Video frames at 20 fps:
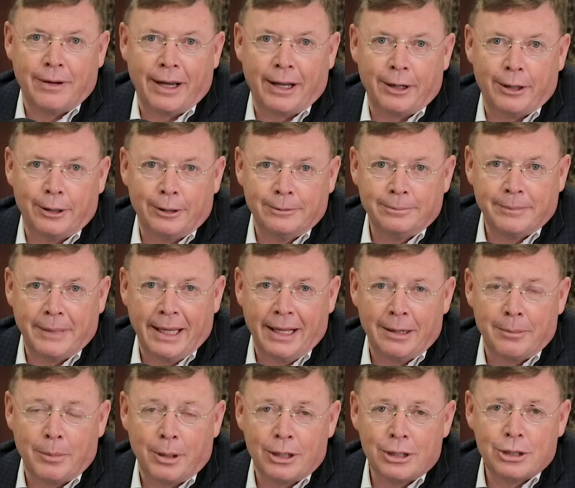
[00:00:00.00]
of Idaho,
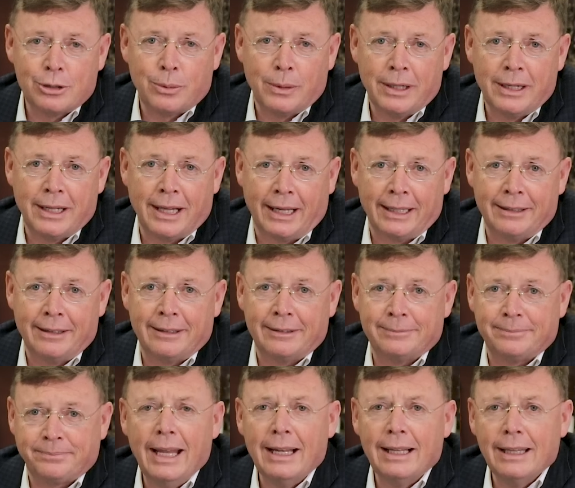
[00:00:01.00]
and on March 29th
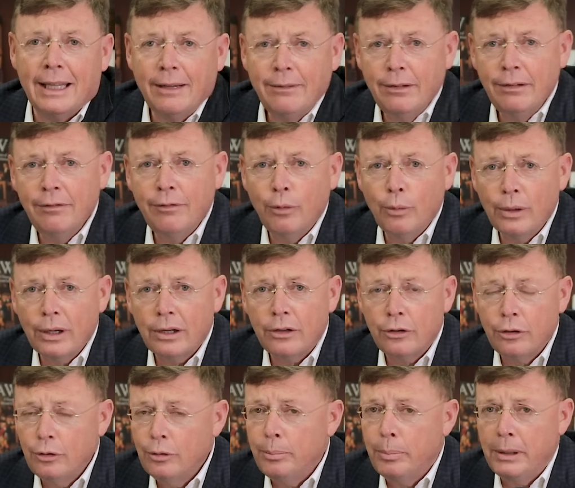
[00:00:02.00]
at
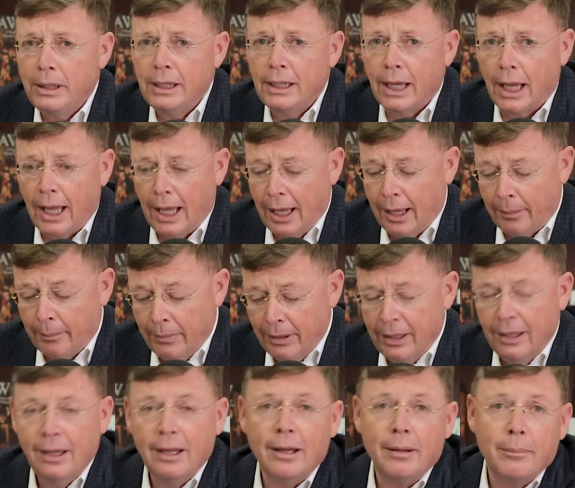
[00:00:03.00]
11:42 p.m.,
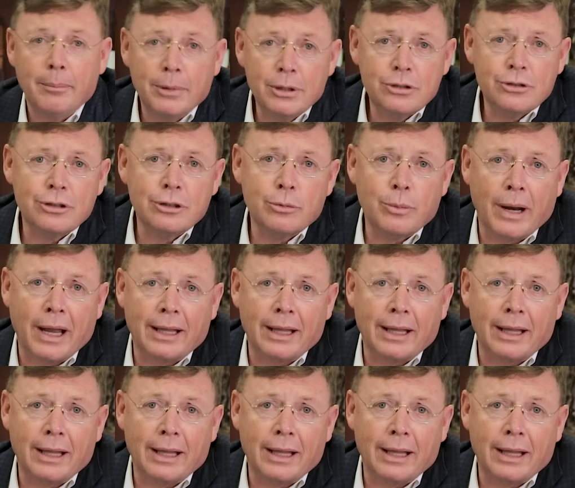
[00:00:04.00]
Mr.